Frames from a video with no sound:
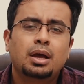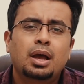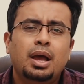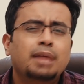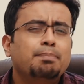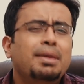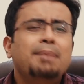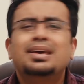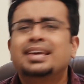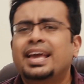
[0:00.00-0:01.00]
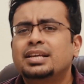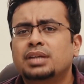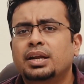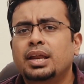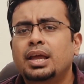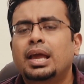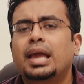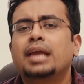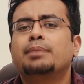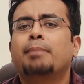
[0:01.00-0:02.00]
It may be a case study,
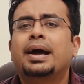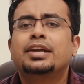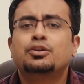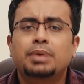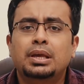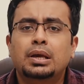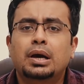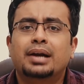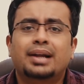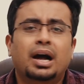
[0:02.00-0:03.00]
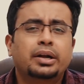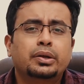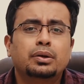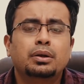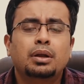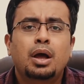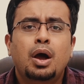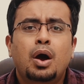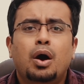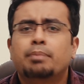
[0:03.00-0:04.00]
it might be an article,
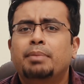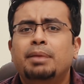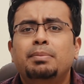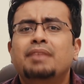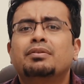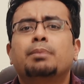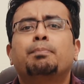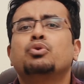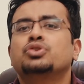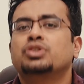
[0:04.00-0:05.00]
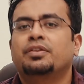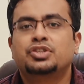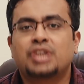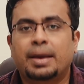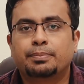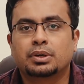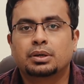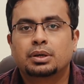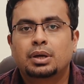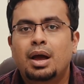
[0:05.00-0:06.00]
or maybe even a portion of a chapter,
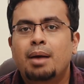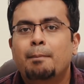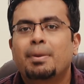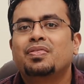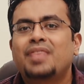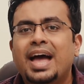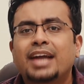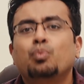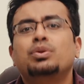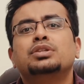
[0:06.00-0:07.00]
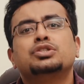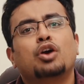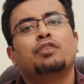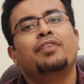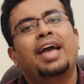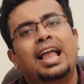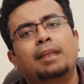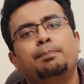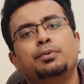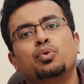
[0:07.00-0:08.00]
but that will sort of
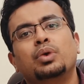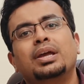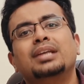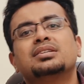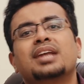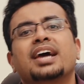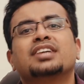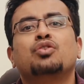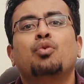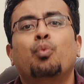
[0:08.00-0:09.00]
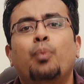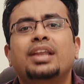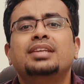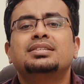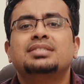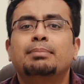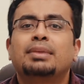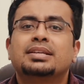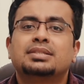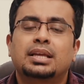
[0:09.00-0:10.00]
help you interact very
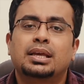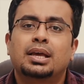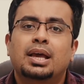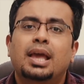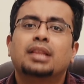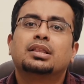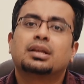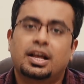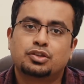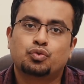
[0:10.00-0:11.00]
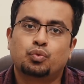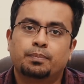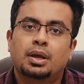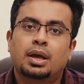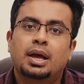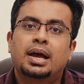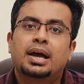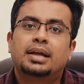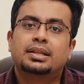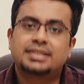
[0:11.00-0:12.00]
seamlessly in the classroom.
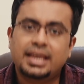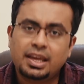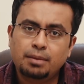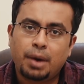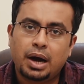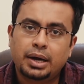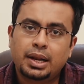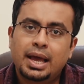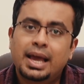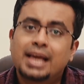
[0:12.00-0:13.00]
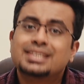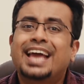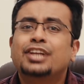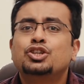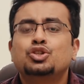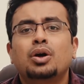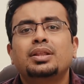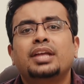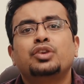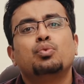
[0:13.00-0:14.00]
The second part is ensure
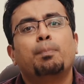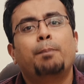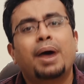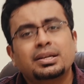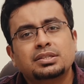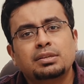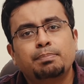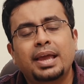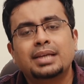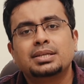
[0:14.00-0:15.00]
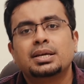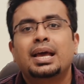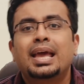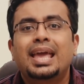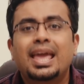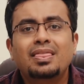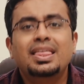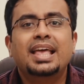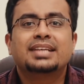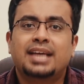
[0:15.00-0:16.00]
that you participate in
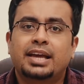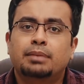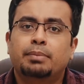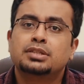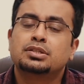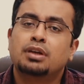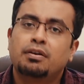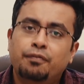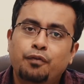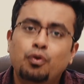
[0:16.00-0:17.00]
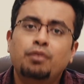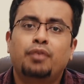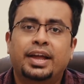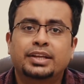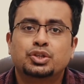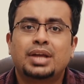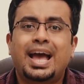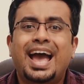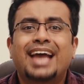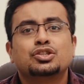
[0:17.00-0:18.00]
the assignments full-fledged
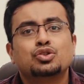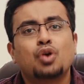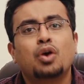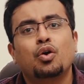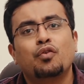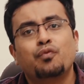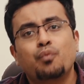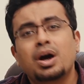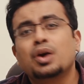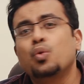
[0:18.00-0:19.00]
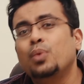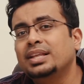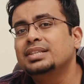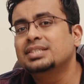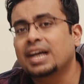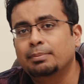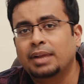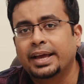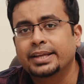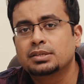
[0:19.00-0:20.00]
and sort of work within
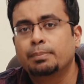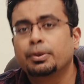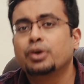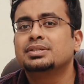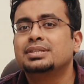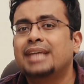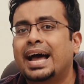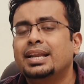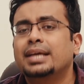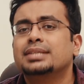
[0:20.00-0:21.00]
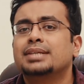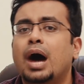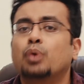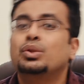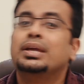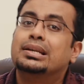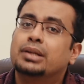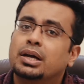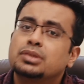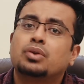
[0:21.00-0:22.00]
timelines, because that is how the
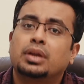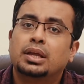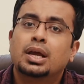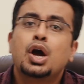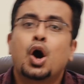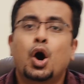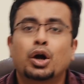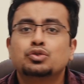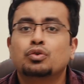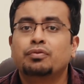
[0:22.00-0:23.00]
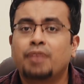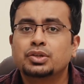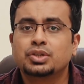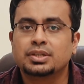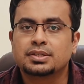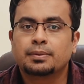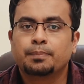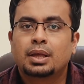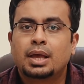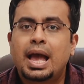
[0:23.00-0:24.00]
industry also functions.
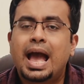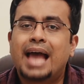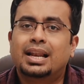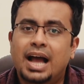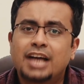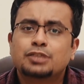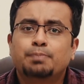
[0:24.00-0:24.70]
And last